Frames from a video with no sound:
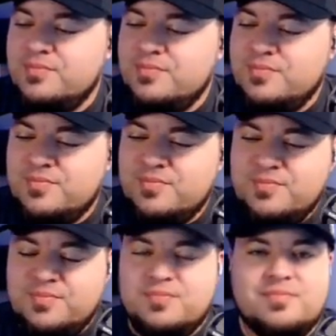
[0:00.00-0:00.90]

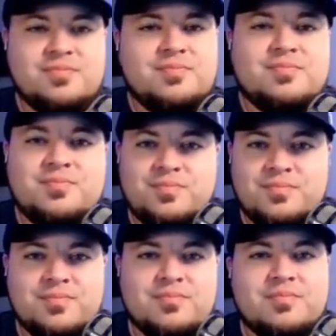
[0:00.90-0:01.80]

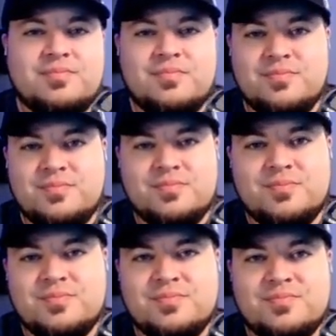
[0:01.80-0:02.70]

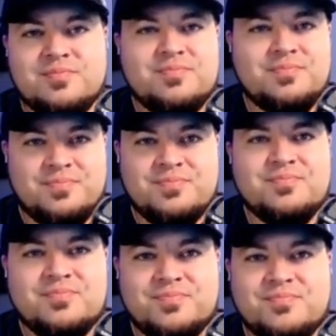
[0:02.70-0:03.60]

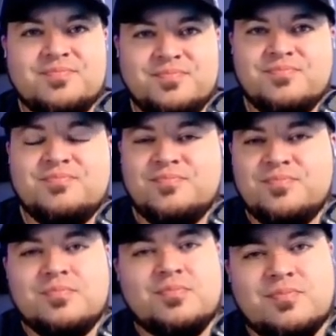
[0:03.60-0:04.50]

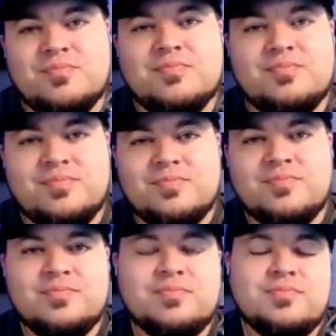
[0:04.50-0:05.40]

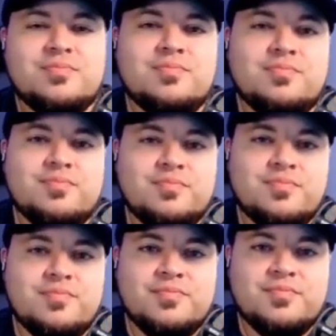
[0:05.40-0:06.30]

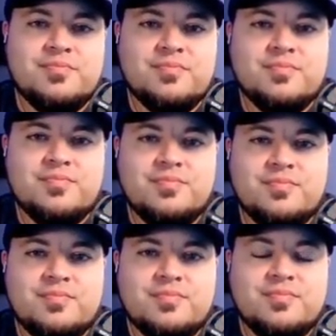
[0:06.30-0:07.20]

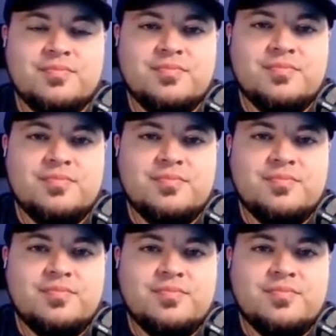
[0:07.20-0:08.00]
This person isn't speaking.